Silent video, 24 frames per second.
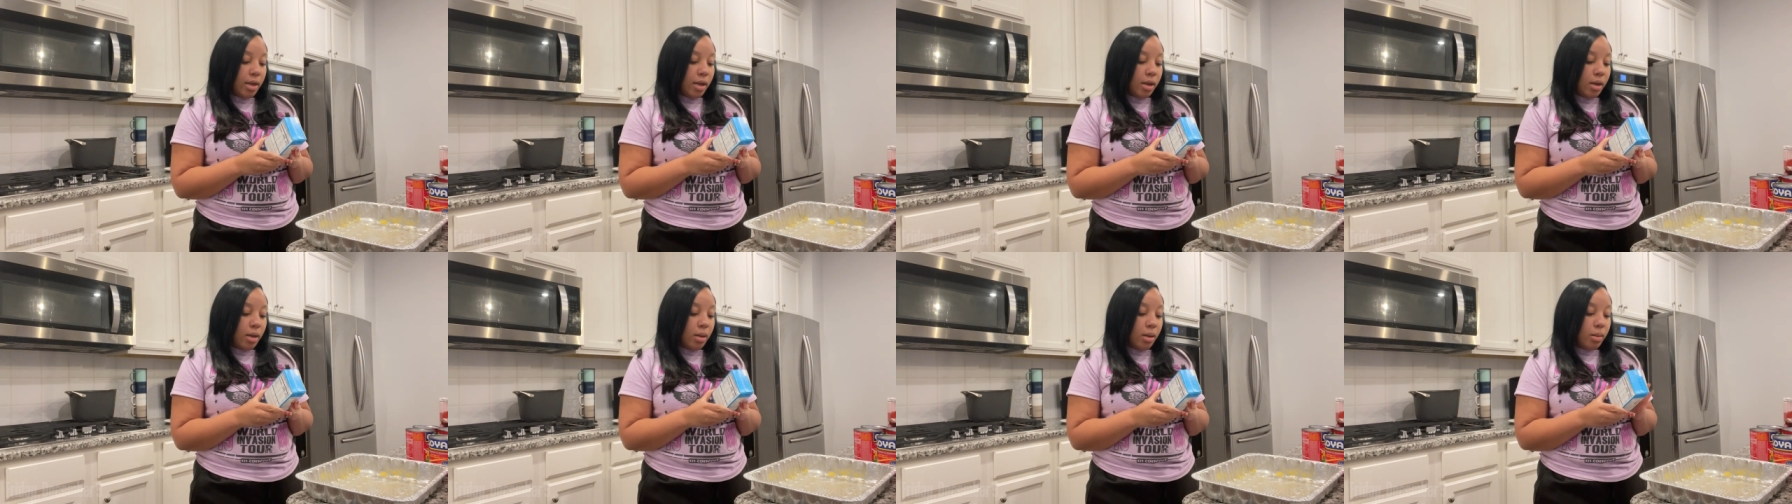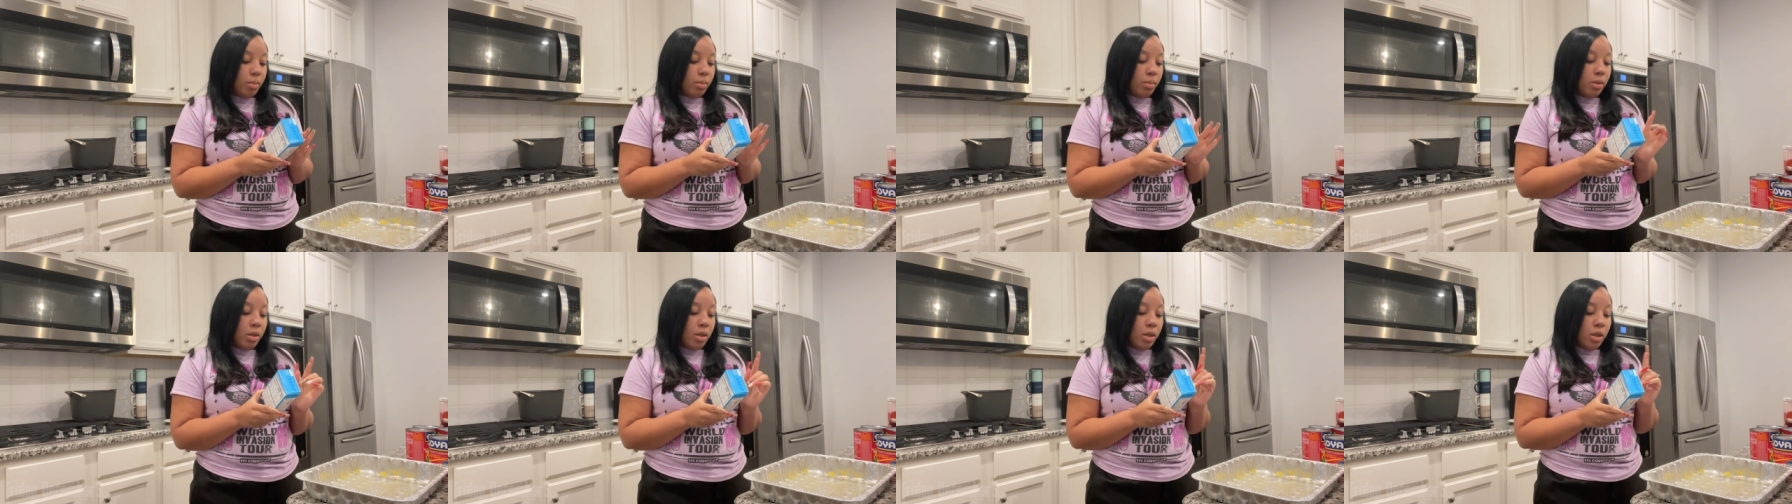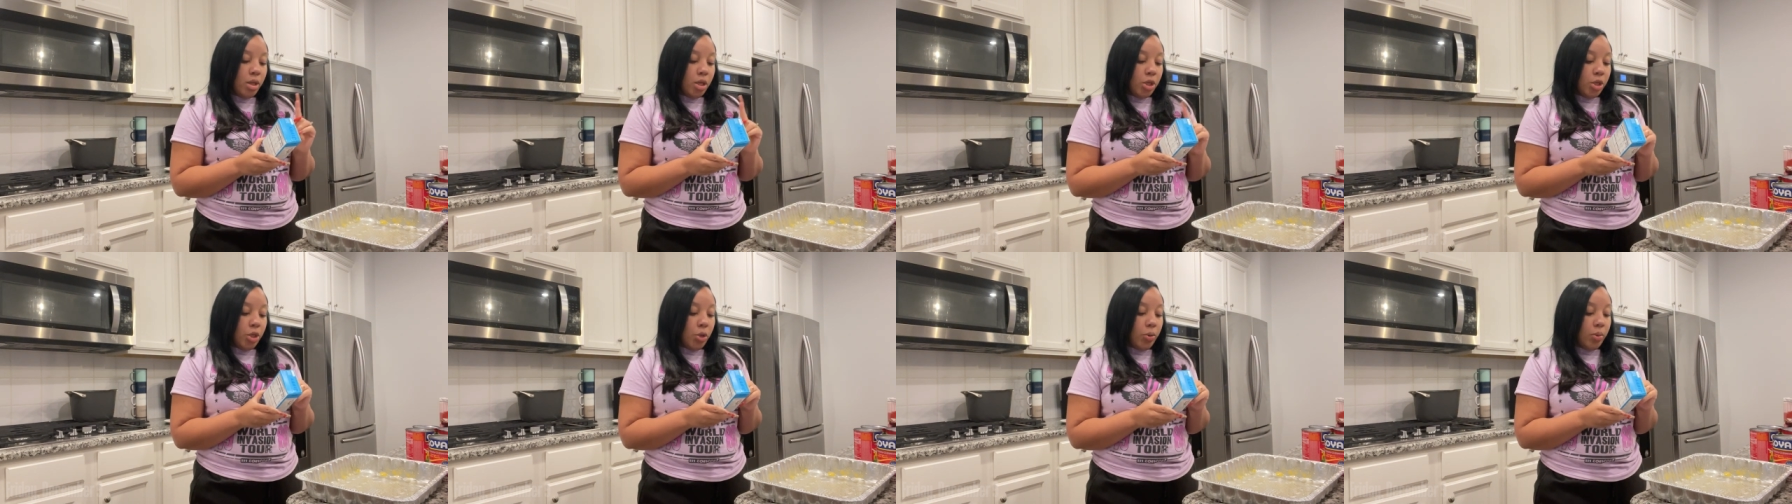um,
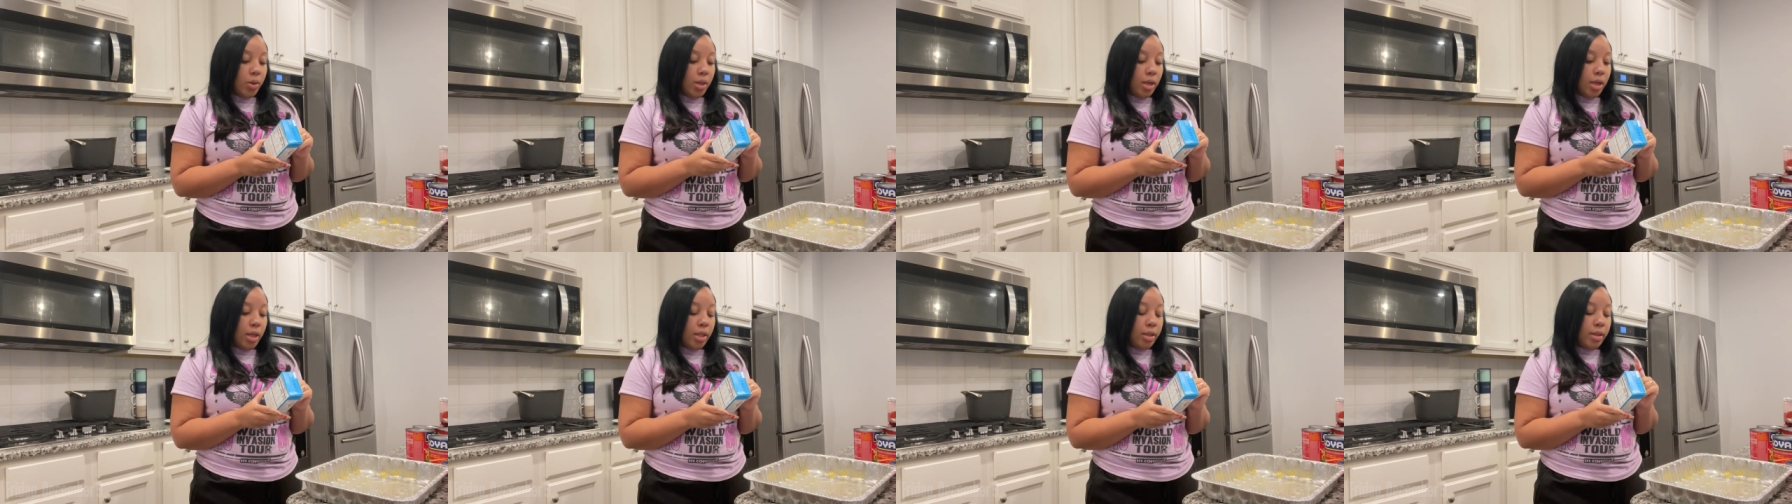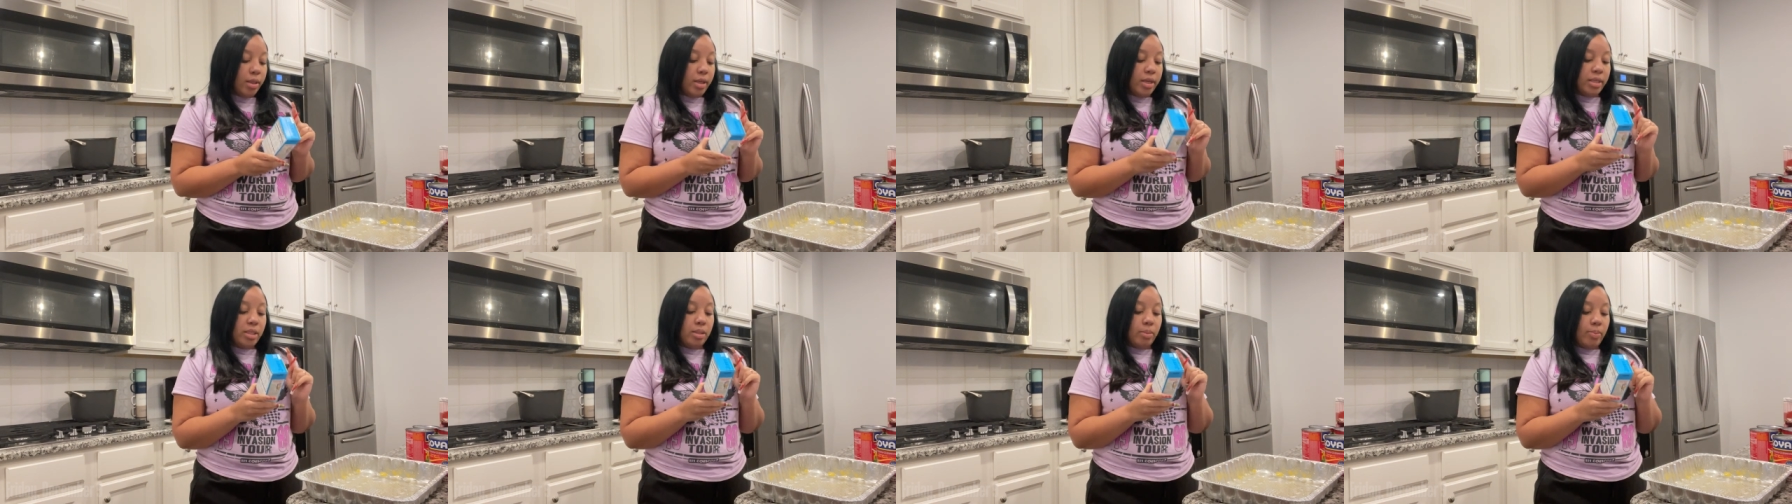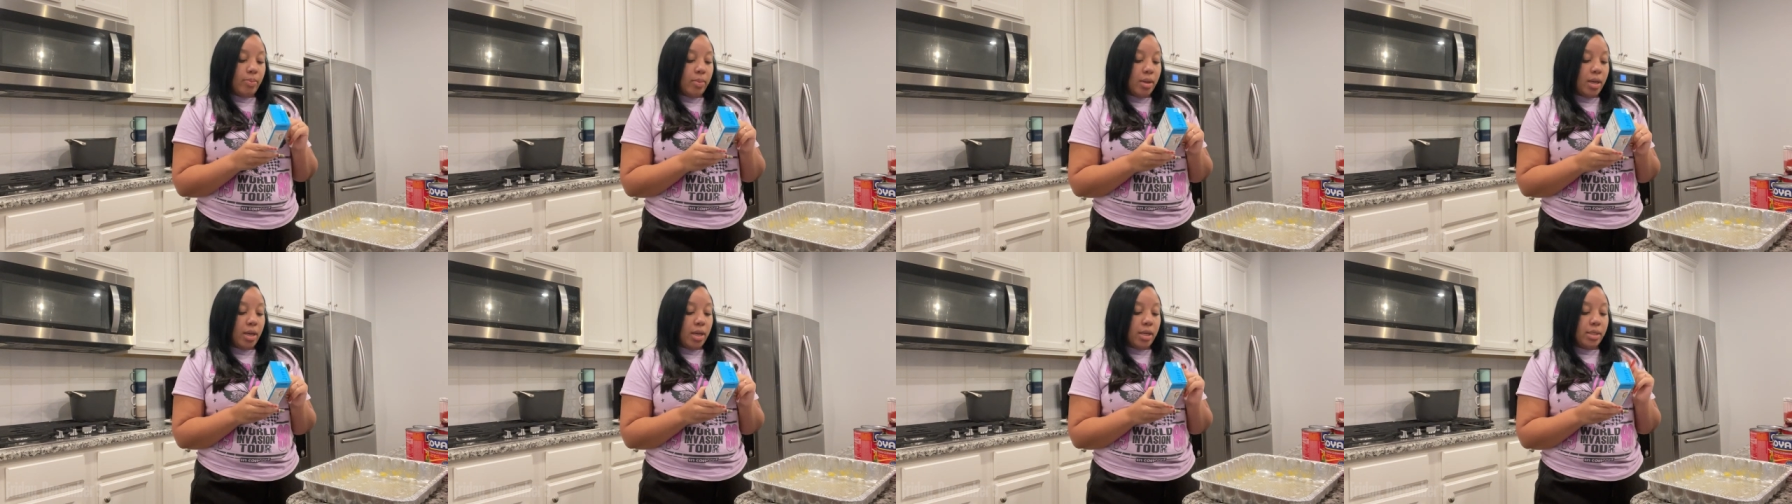you need this
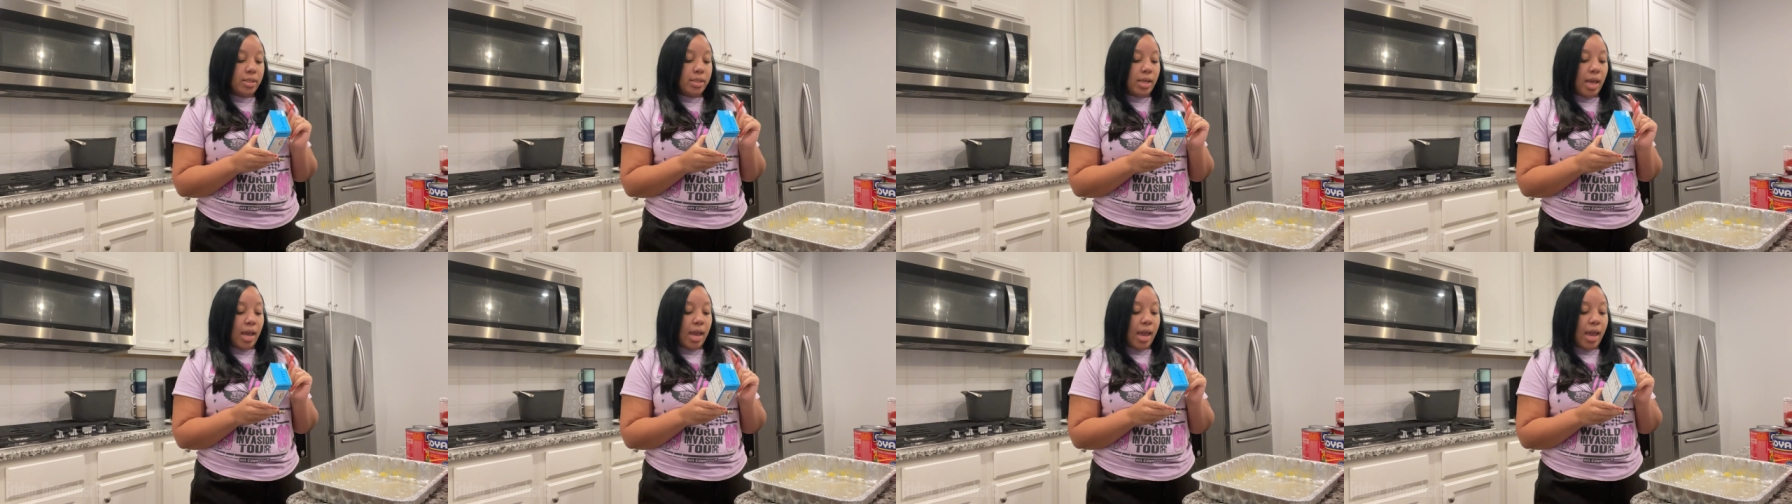mix,